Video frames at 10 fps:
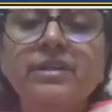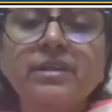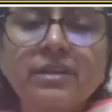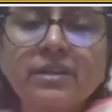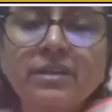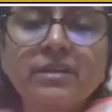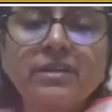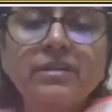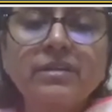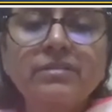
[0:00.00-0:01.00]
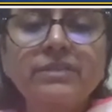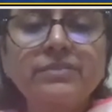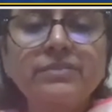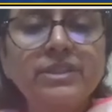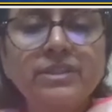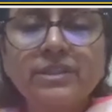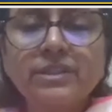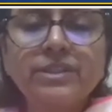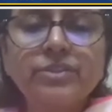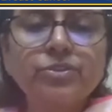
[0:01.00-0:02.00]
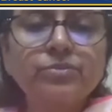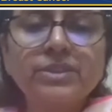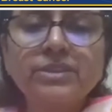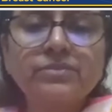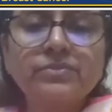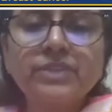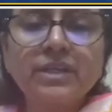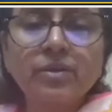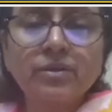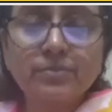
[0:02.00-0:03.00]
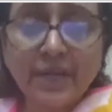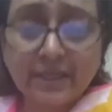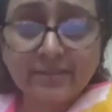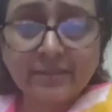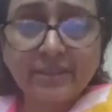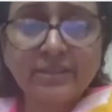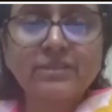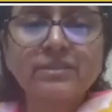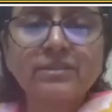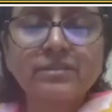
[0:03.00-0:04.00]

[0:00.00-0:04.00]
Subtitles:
even in early tumors, we are not practicing it.